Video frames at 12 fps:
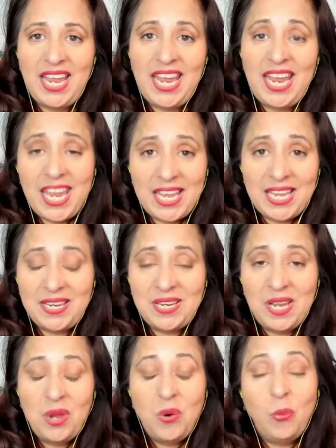And
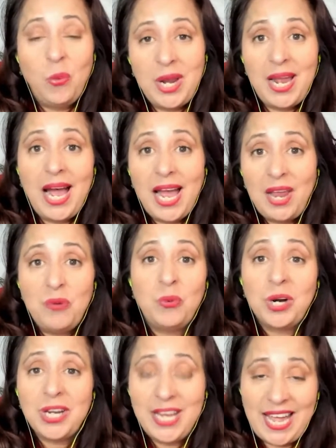when I
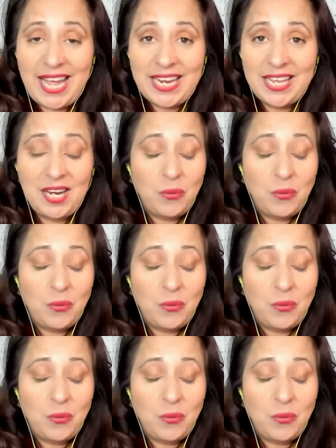work at it,